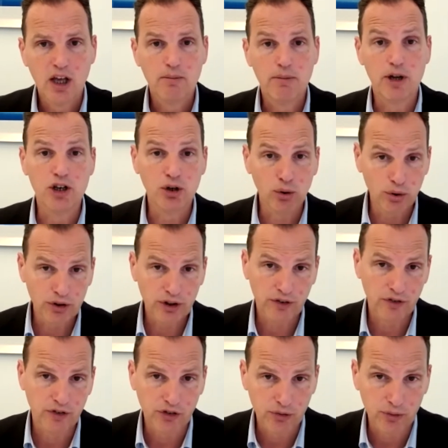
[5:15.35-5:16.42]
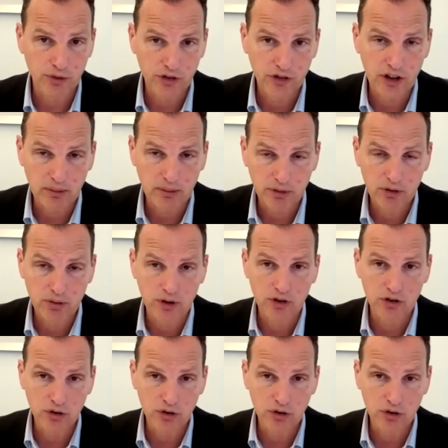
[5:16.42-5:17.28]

but no difference was seen between